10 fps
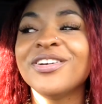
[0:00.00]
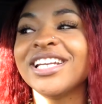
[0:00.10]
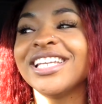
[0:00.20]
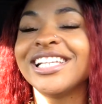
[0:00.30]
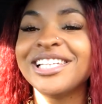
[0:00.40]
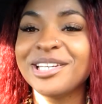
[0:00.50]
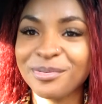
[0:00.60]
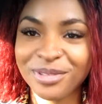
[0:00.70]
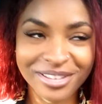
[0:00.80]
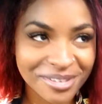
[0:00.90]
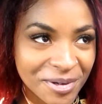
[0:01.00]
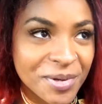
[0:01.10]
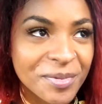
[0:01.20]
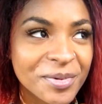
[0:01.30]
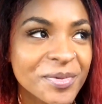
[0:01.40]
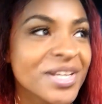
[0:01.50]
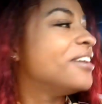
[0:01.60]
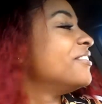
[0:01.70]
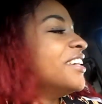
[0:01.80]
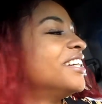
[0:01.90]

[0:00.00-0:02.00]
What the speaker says: ready to clean up the throw up or whatever.